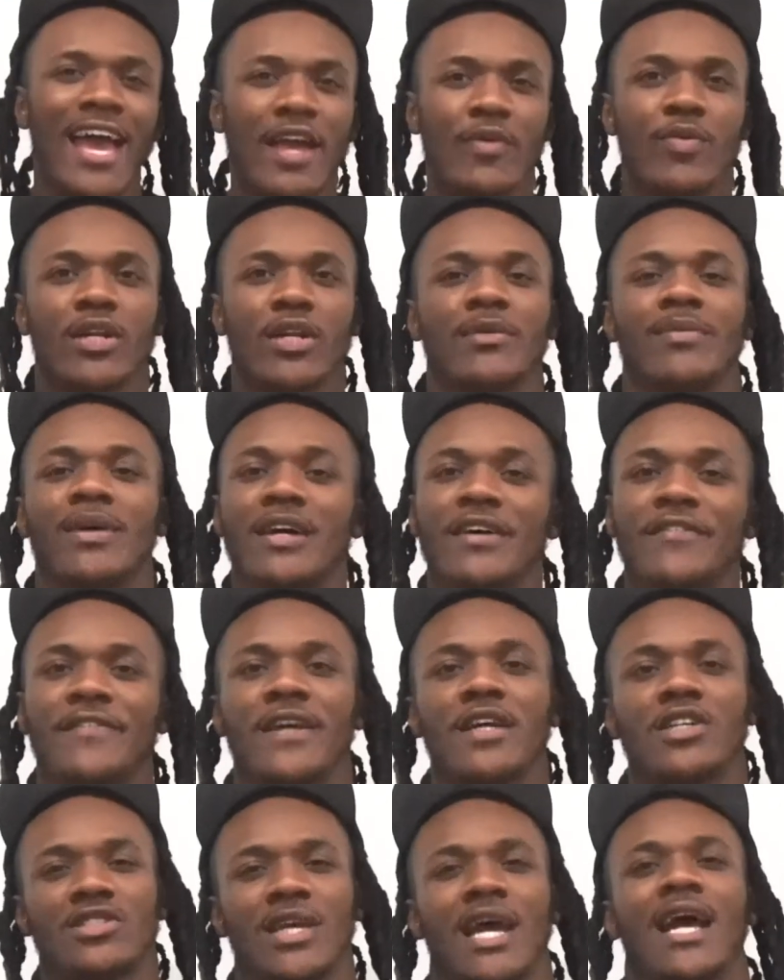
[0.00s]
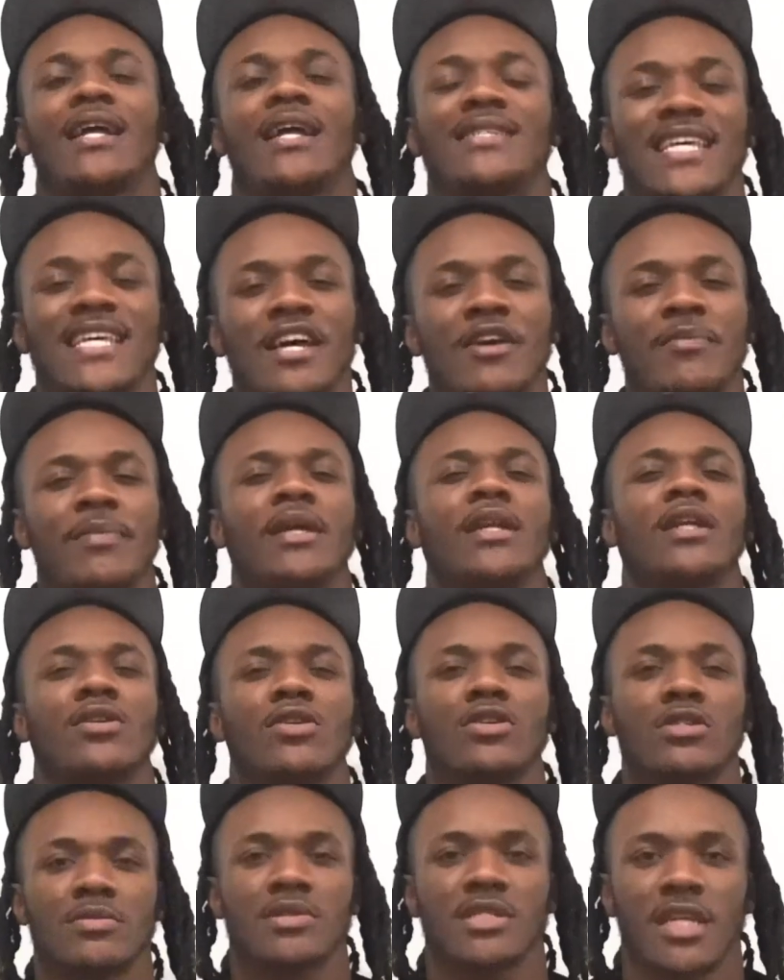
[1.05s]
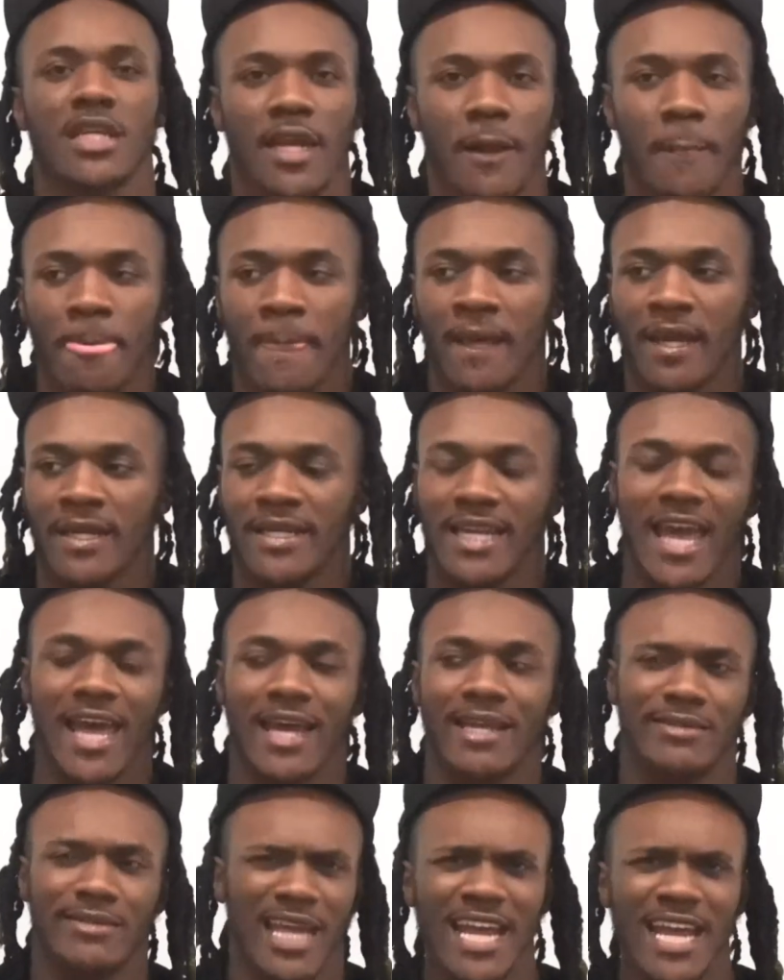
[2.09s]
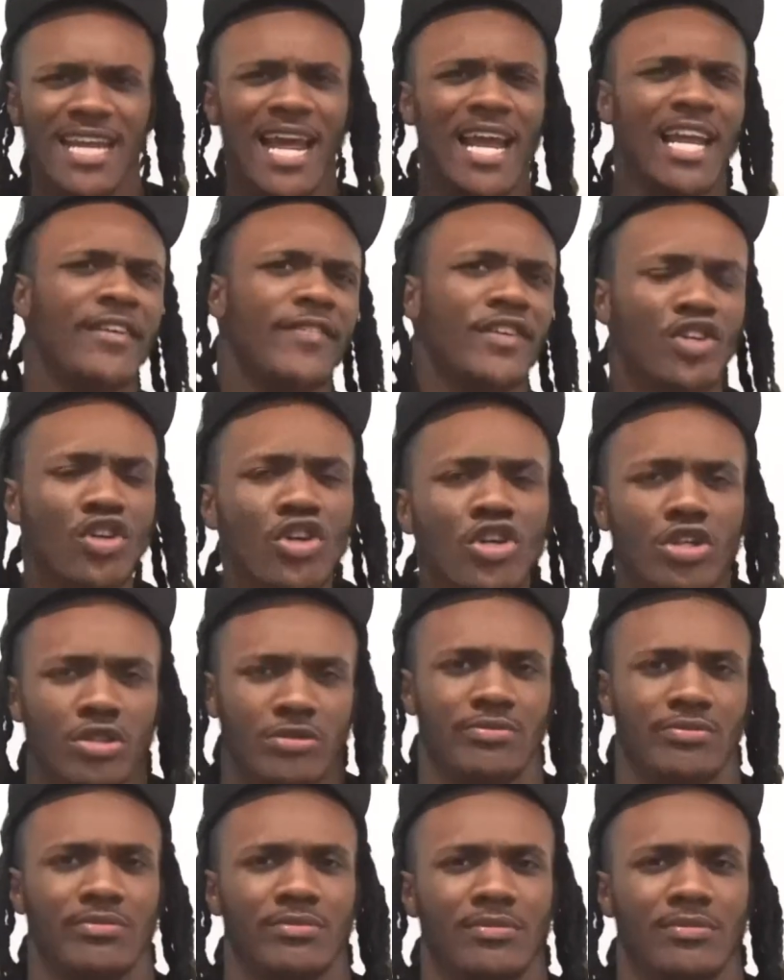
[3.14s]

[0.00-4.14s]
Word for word: hate when a motherfucker try to tell me to do some shit that they not even doing.